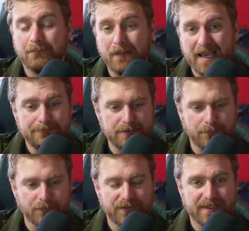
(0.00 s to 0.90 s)
Maybe
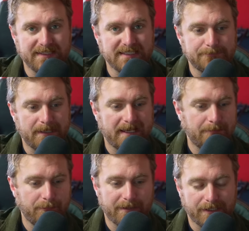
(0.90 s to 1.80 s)
we'll see things pick
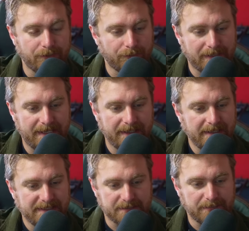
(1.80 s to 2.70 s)
up. We're going to look at
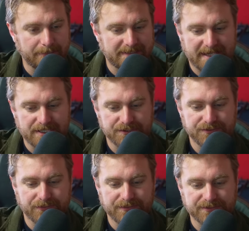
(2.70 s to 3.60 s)
some
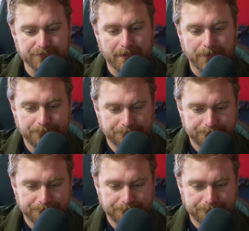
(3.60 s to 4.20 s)
limitations on this as well.